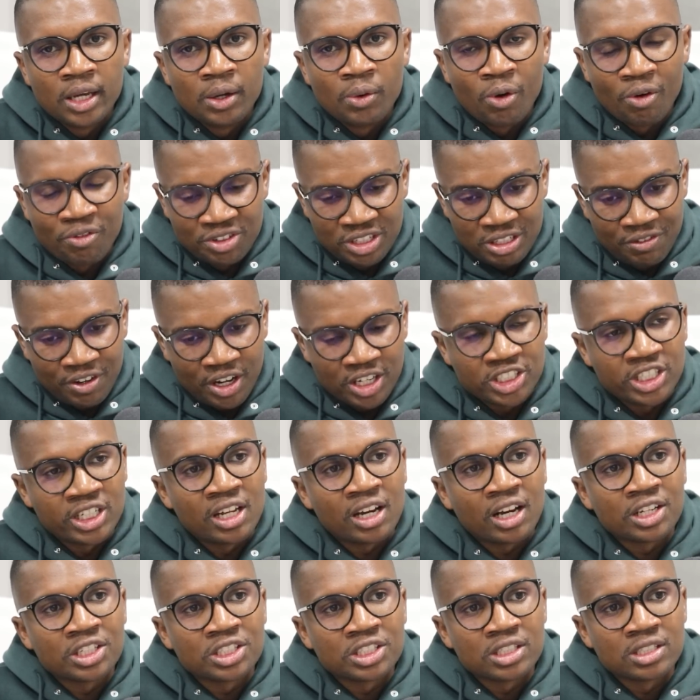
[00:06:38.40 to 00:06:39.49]
of different
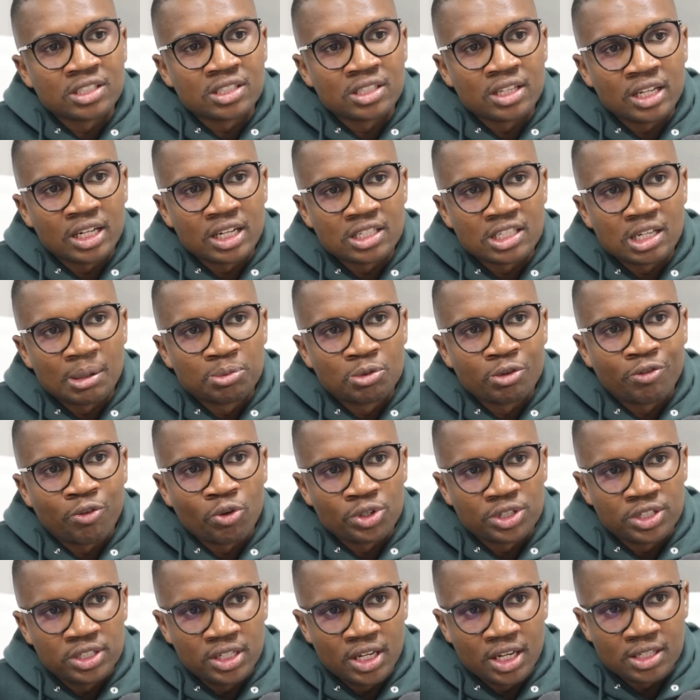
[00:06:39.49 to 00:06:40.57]
generations, at least up to
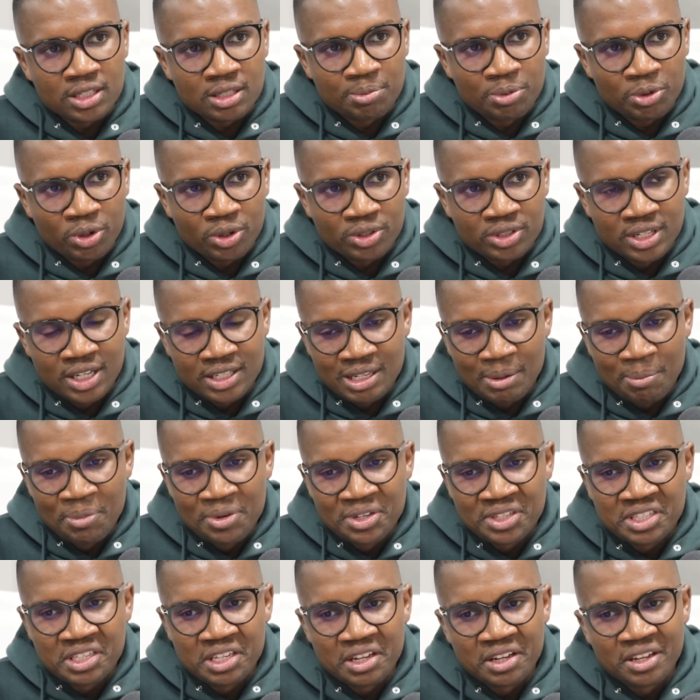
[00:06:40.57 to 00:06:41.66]
40 years, because there's a
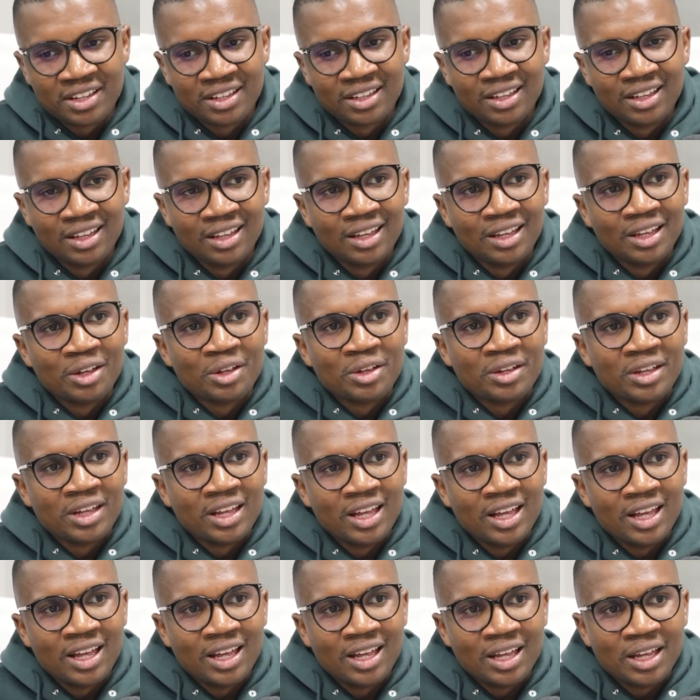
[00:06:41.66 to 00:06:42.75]
missing
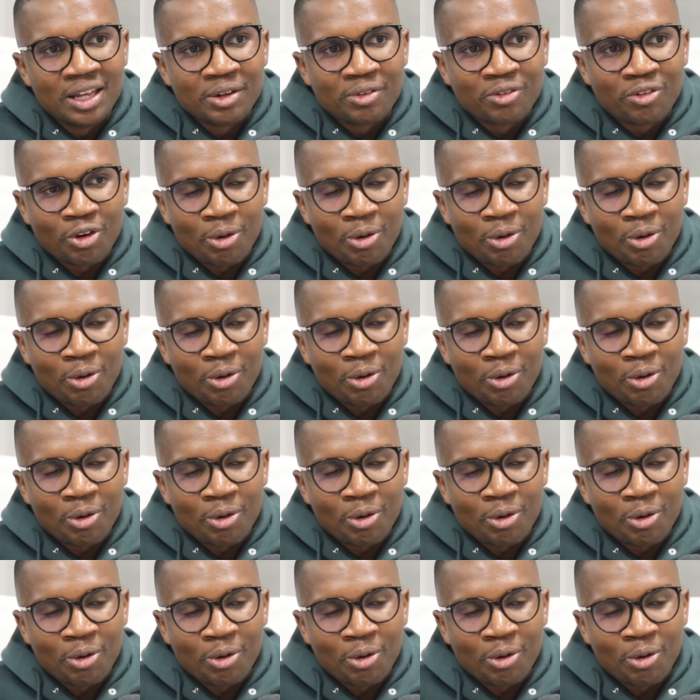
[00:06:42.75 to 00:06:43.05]
youth